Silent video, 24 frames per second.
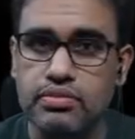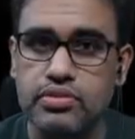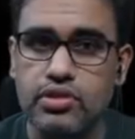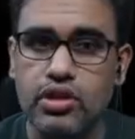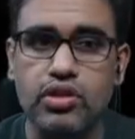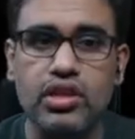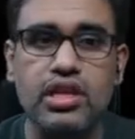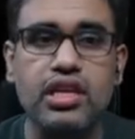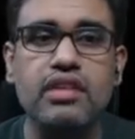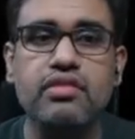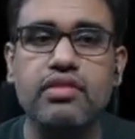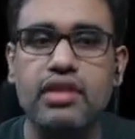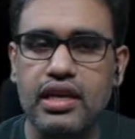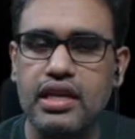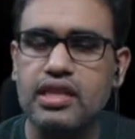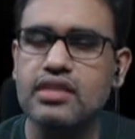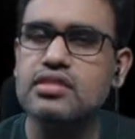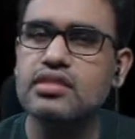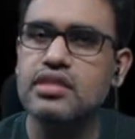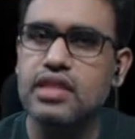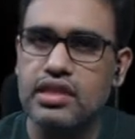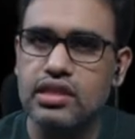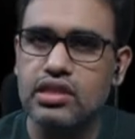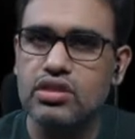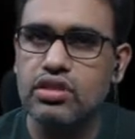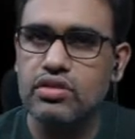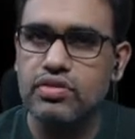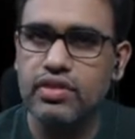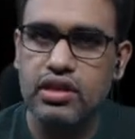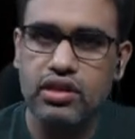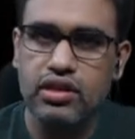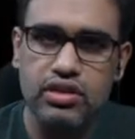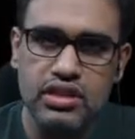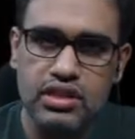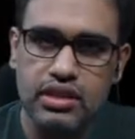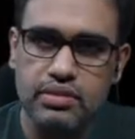Now there are various stages of
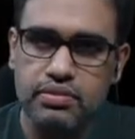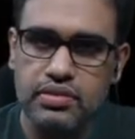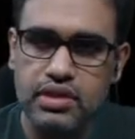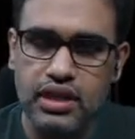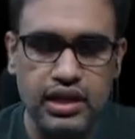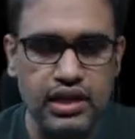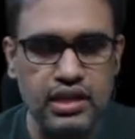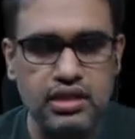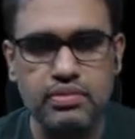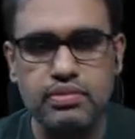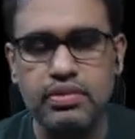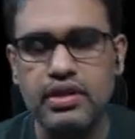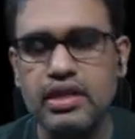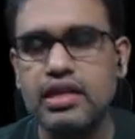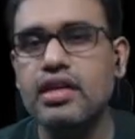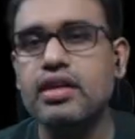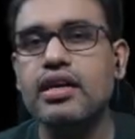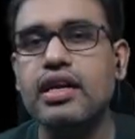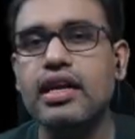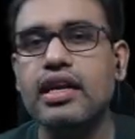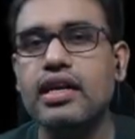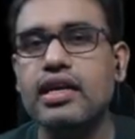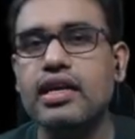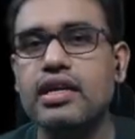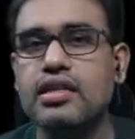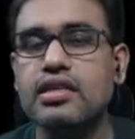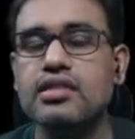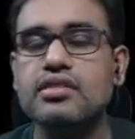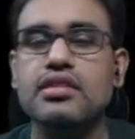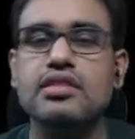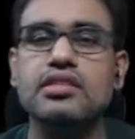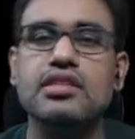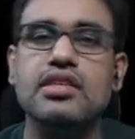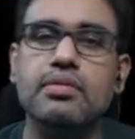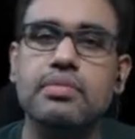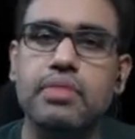aneurysm that is better dealt in the
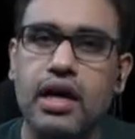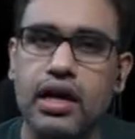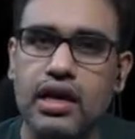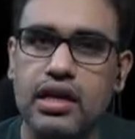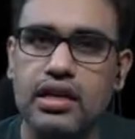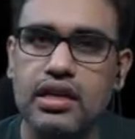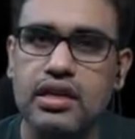surgery part.